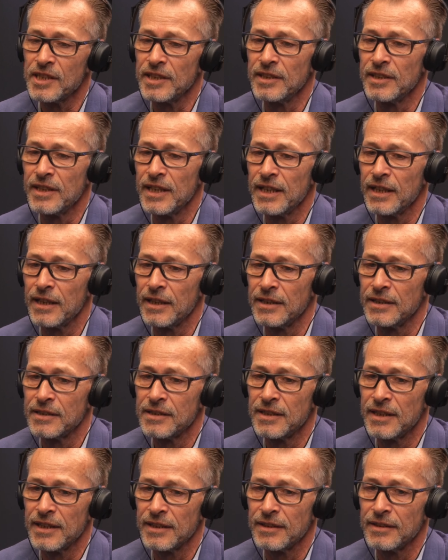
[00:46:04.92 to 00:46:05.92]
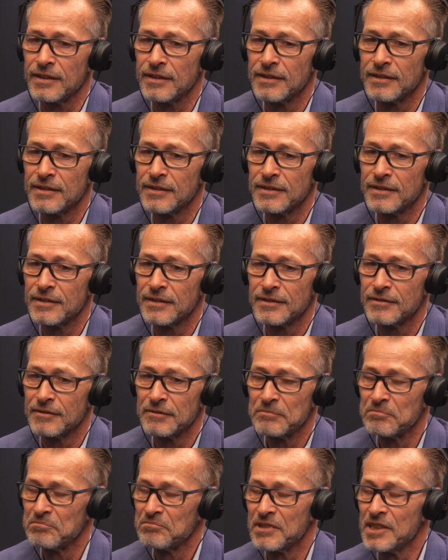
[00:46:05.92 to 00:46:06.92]
there is that
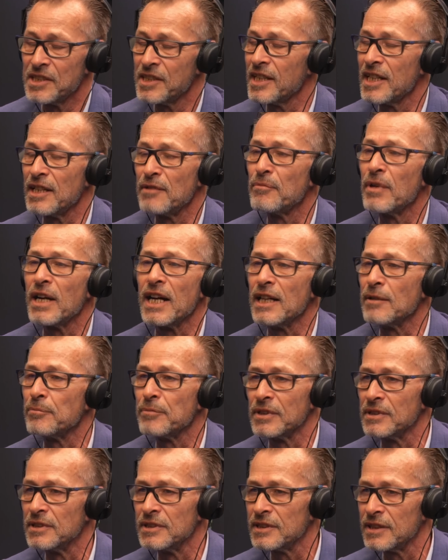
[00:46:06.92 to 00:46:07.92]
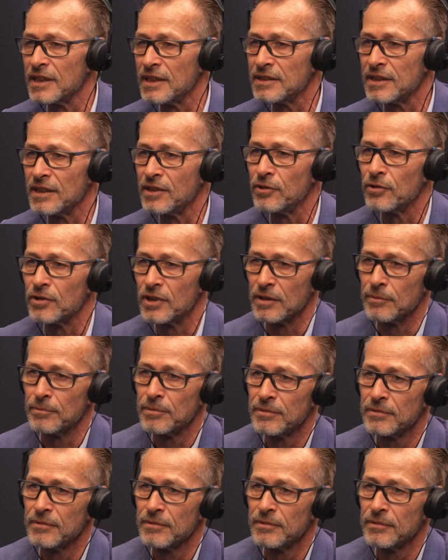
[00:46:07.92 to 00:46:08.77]
the same happens as in Europe.